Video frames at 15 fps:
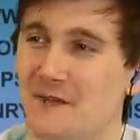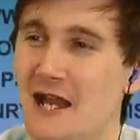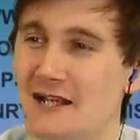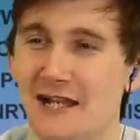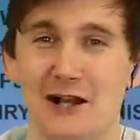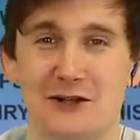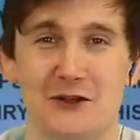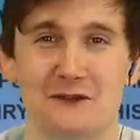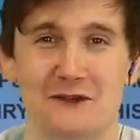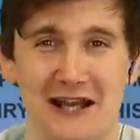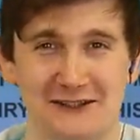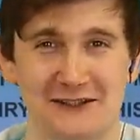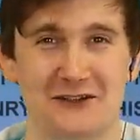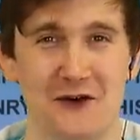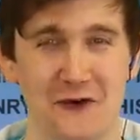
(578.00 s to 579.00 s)
Yeah, is that
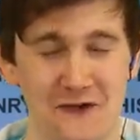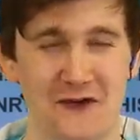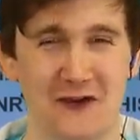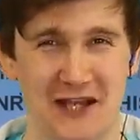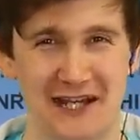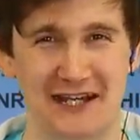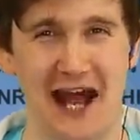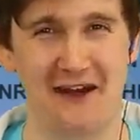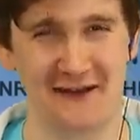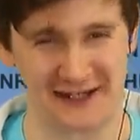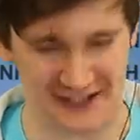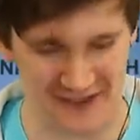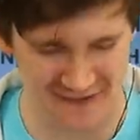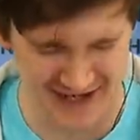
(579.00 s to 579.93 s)
that's a cool fucking Holy character.